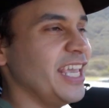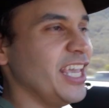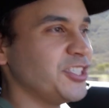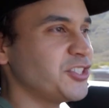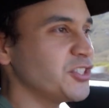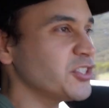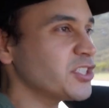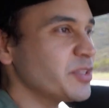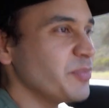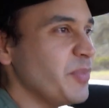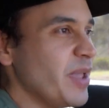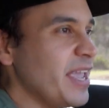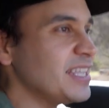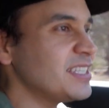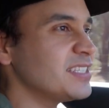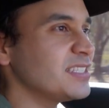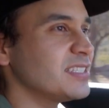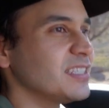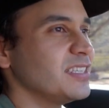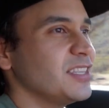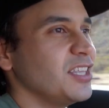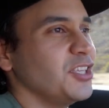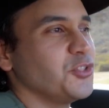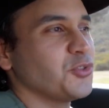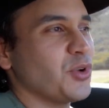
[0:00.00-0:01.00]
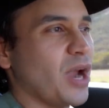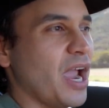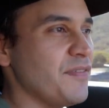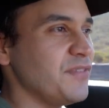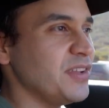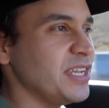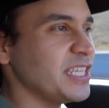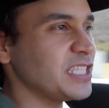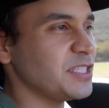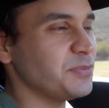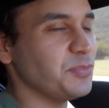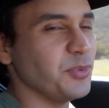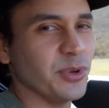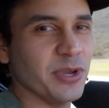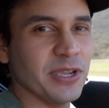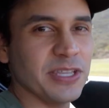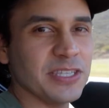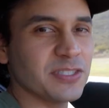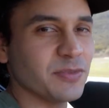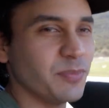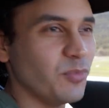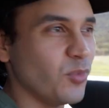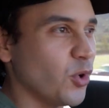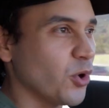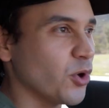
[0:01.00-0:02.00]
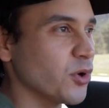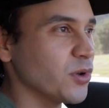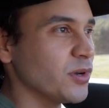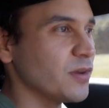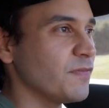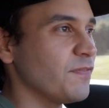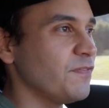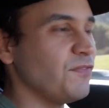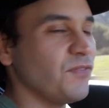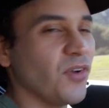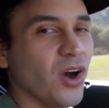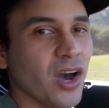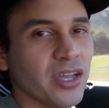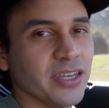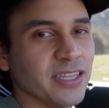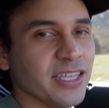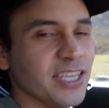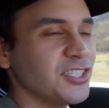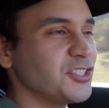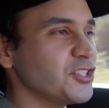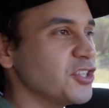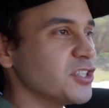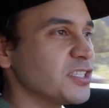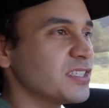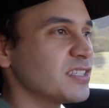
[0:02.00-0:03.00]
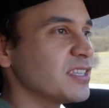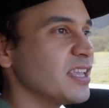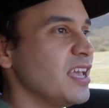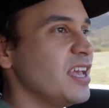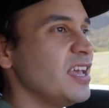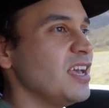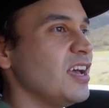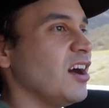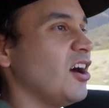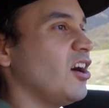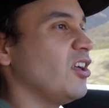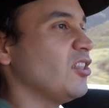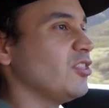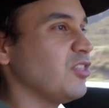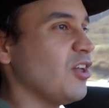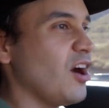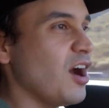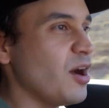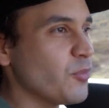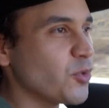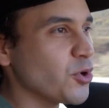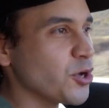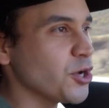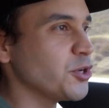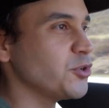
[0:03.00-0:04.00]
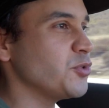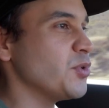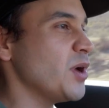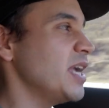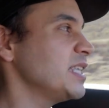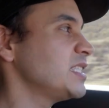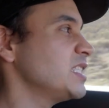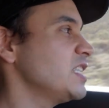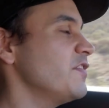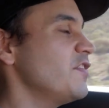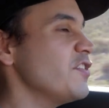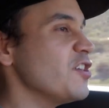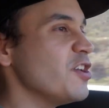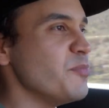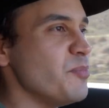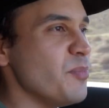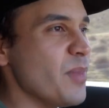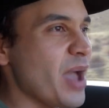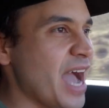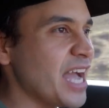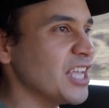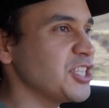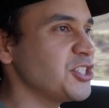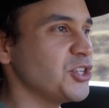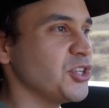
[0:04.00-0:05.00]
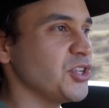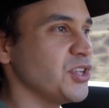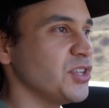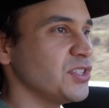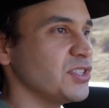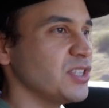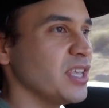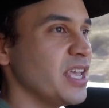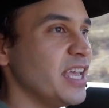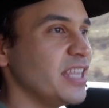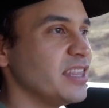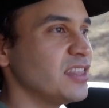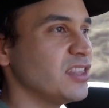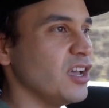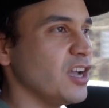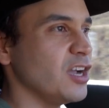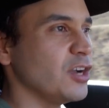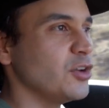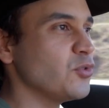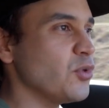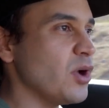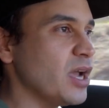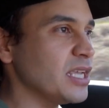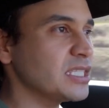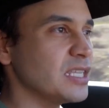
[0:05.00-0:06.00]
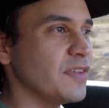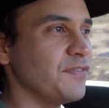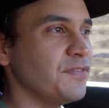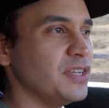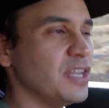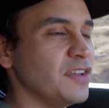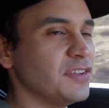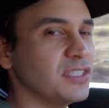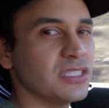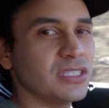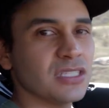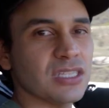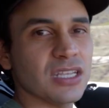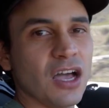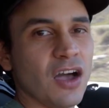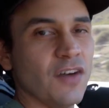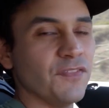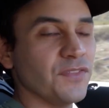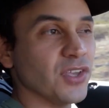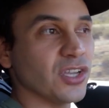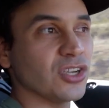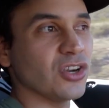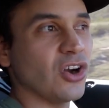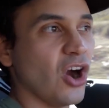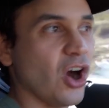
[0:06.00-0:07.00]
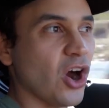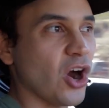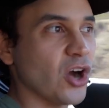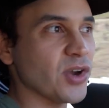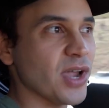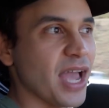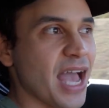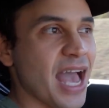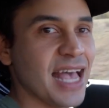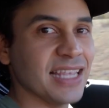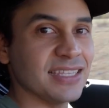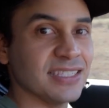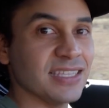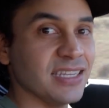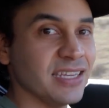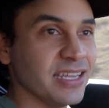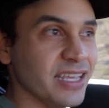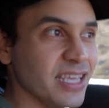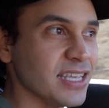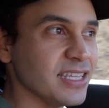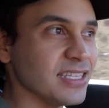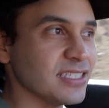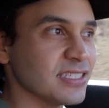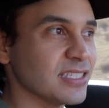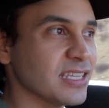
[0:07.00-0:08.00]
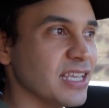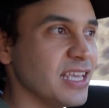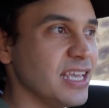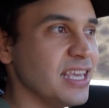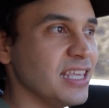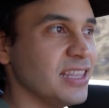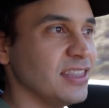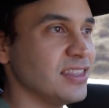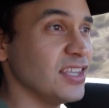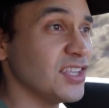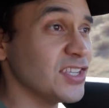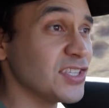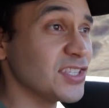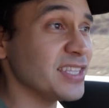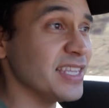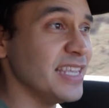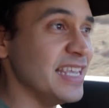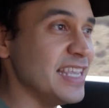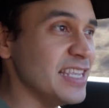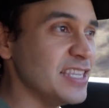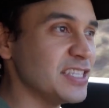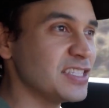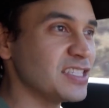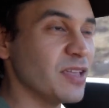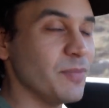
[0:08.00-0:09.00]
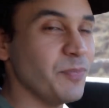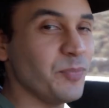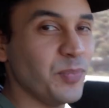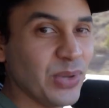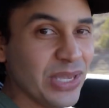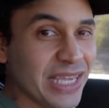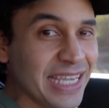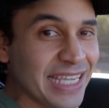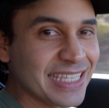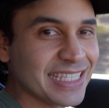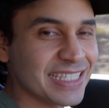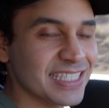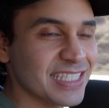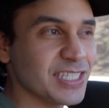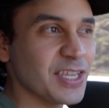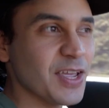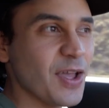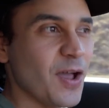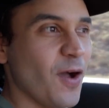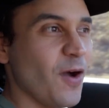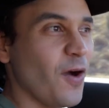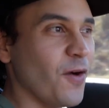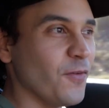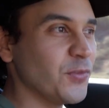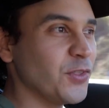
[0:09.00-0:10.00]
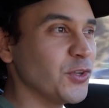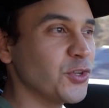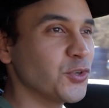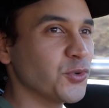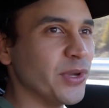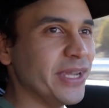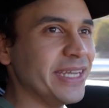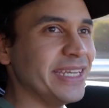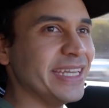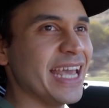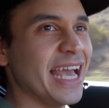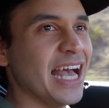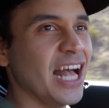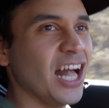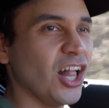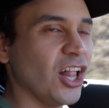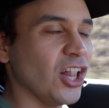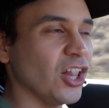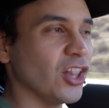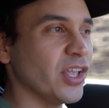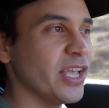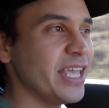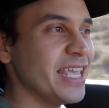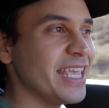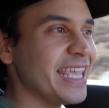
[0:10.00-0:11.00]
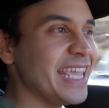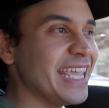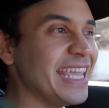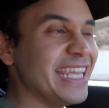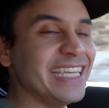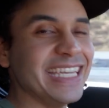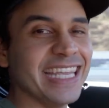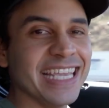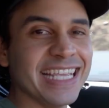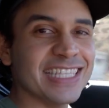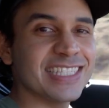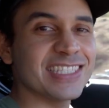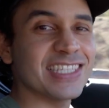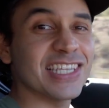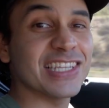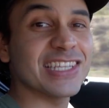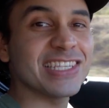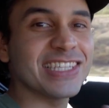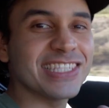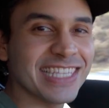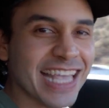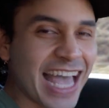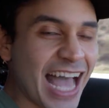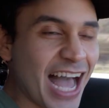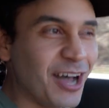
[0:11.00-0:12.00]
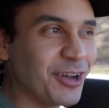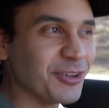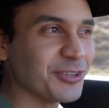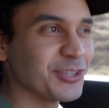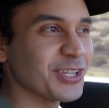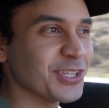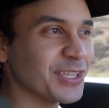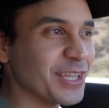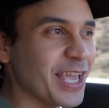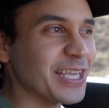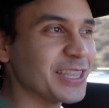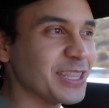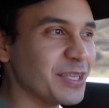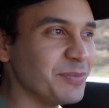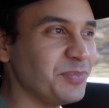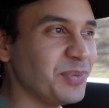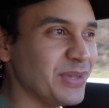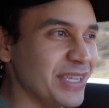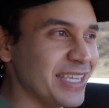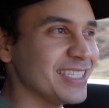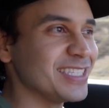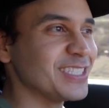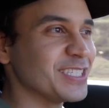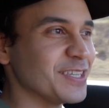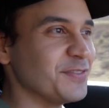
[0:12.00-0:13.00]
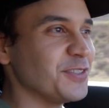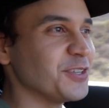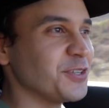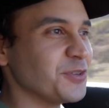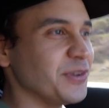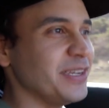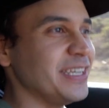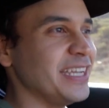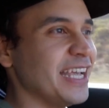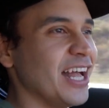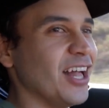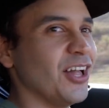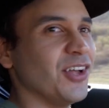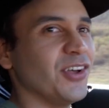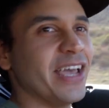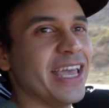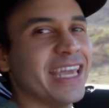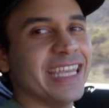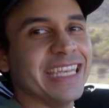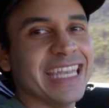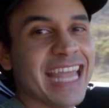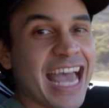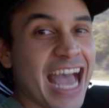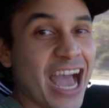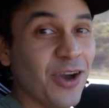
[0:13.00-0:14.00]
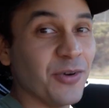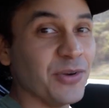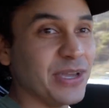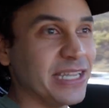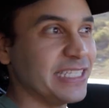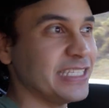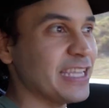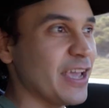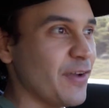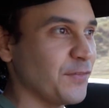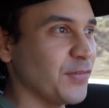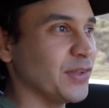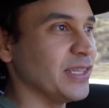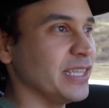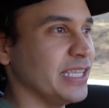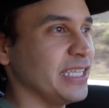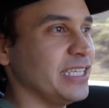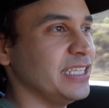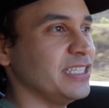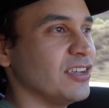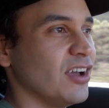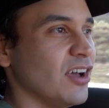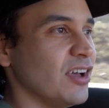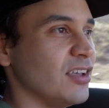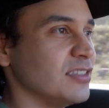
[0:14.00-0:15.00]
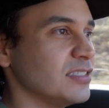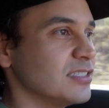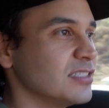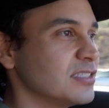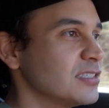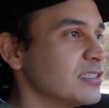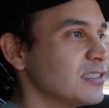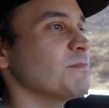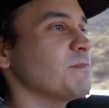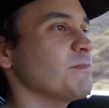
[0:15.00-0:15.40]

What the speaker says: It just makes the driving experience more fun. It's just a lot more aggressive. It matches the aggressiveness of the car as it is. This is the beast of the green hell. It needs to sound like the beast of the green hell, and now it definitely does.